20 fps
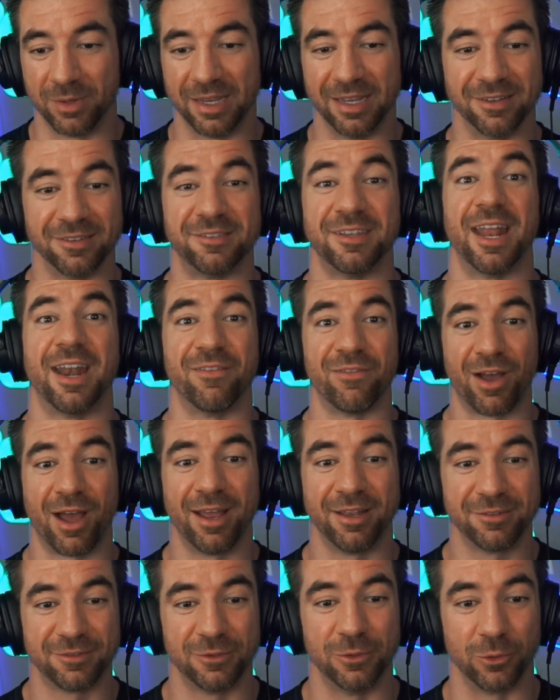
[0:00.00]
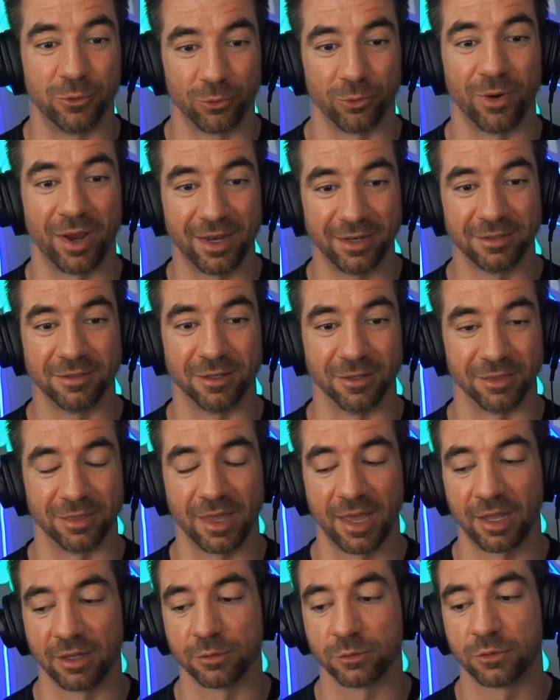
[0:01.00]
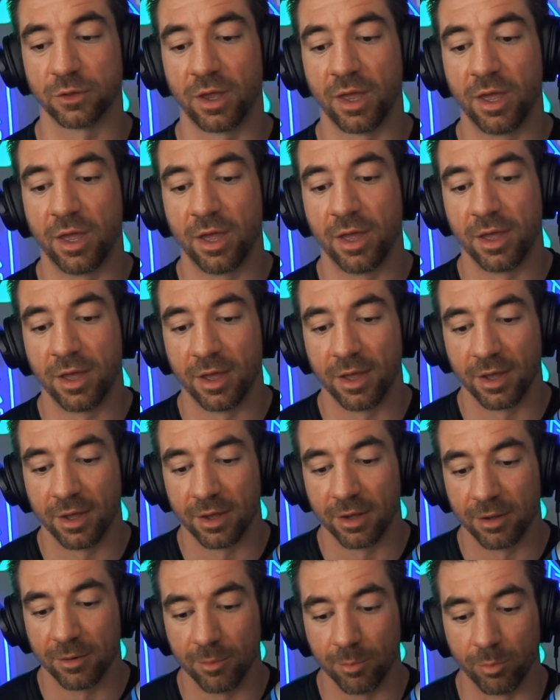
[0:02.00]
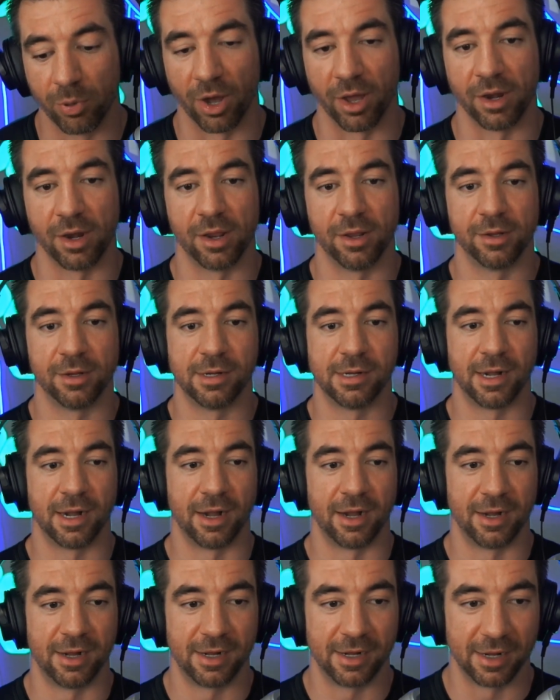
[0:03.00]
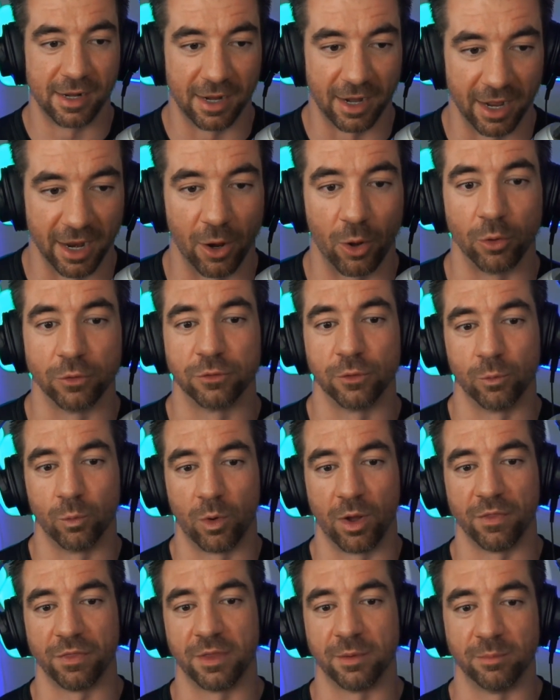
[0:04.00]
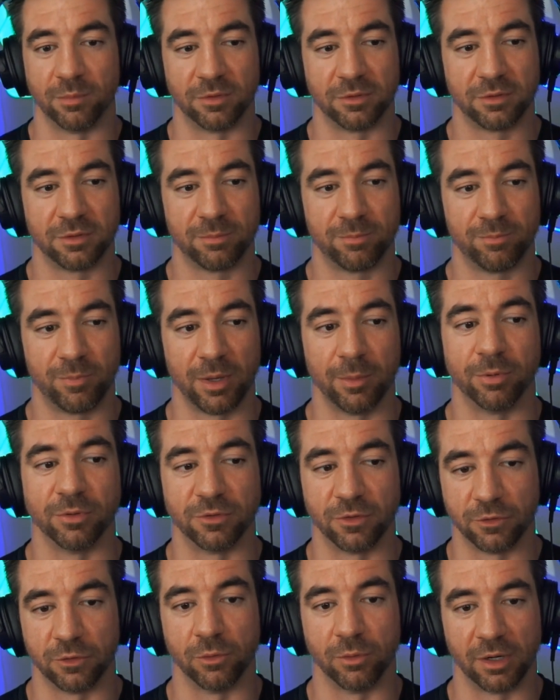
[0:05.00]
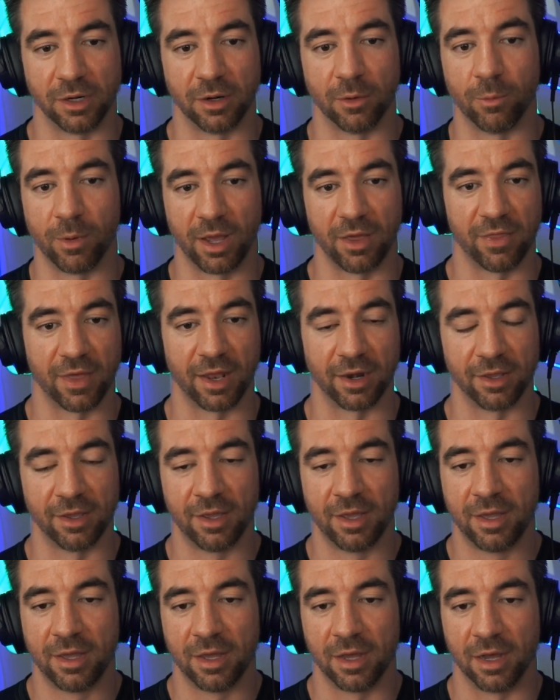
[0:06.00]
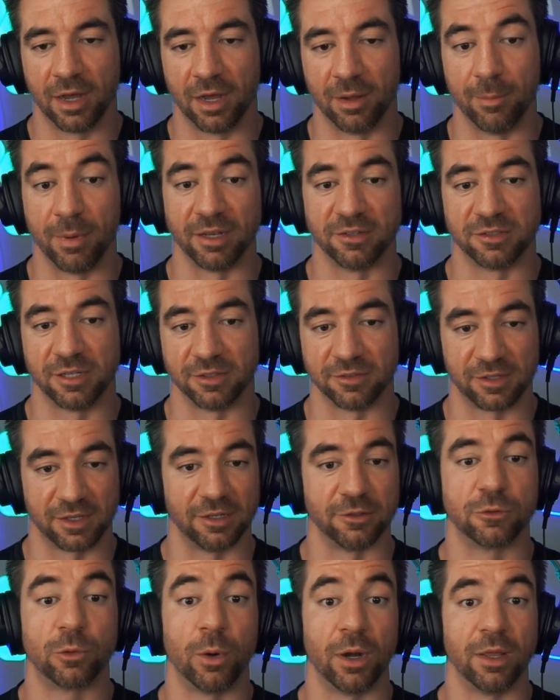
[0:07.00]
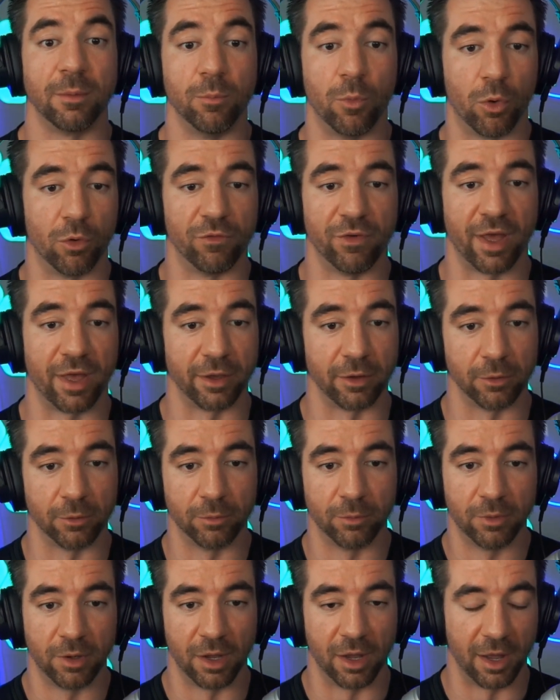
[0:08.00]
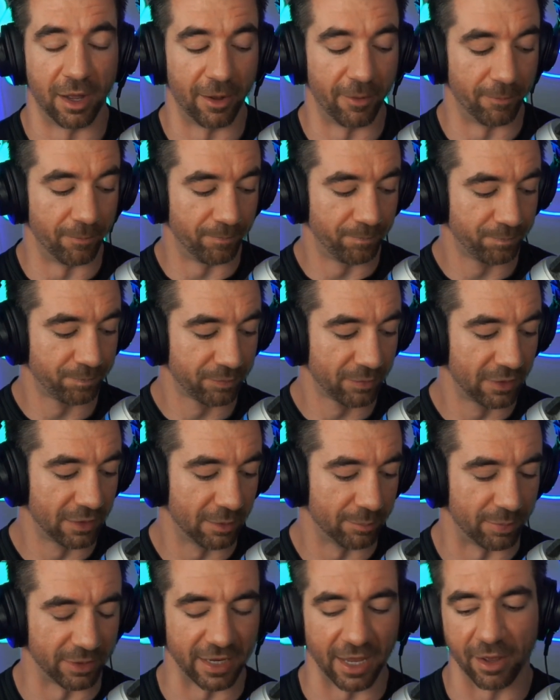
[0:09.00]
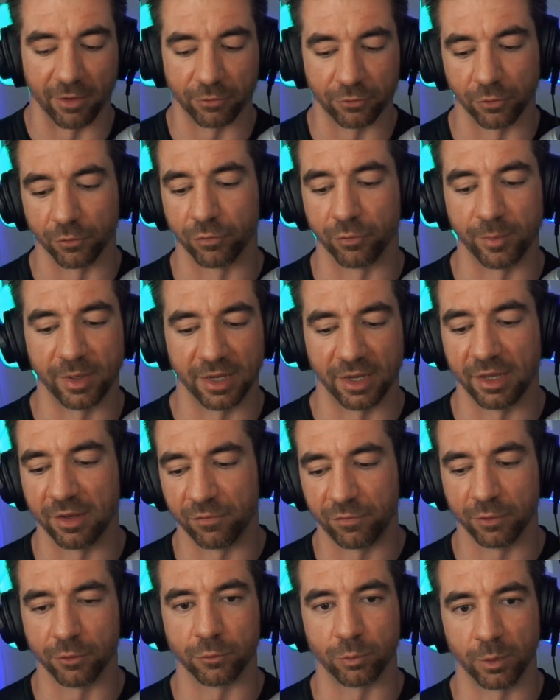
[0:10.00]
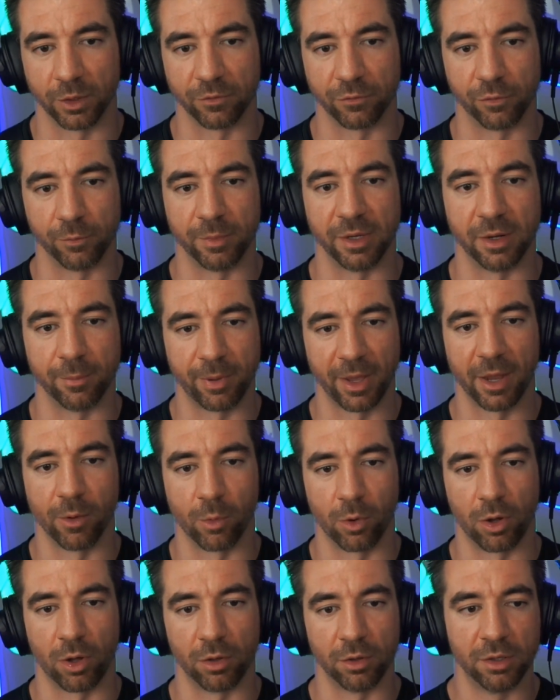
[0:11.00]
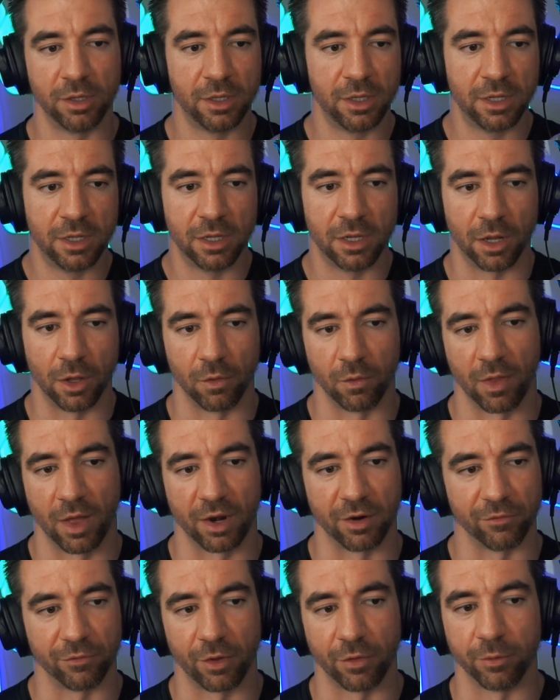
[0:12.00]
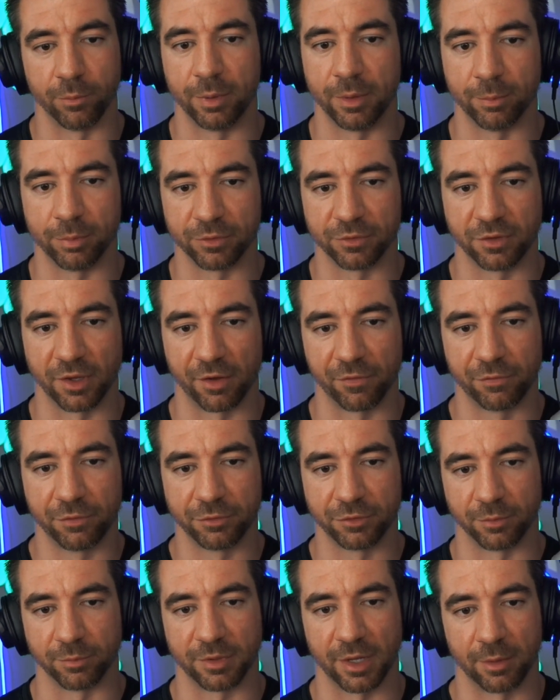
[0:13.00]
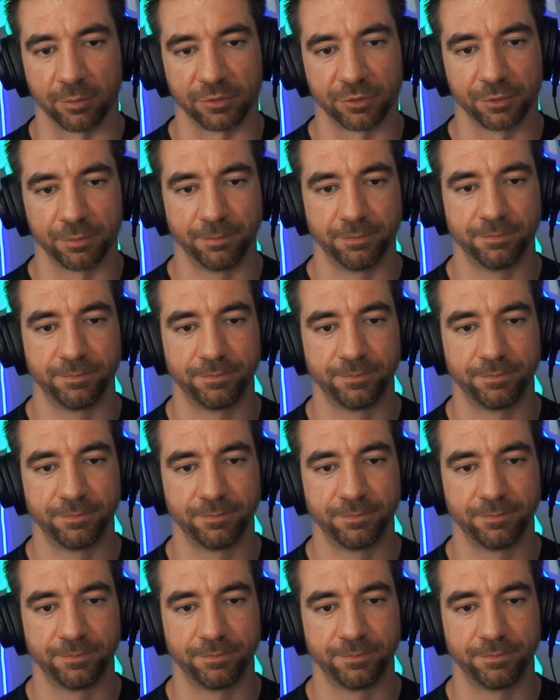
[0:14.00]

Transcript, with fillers: be incentivized to create good things, but I also want them people to do it in a way that uh, makes sense that is creating more value. Um, but yeah, so for me, it feels weird for me to paywall a lot of other people's stuff sometimes.